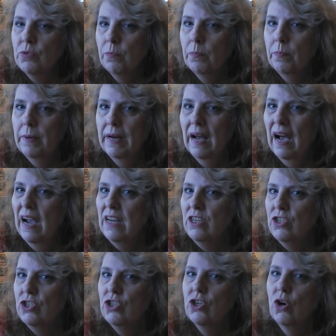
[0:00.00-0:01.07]
but I
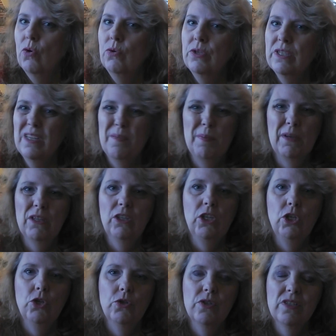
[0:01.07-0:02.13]
don't typically
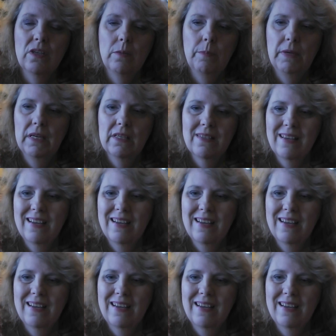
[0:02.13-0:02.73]
use it because,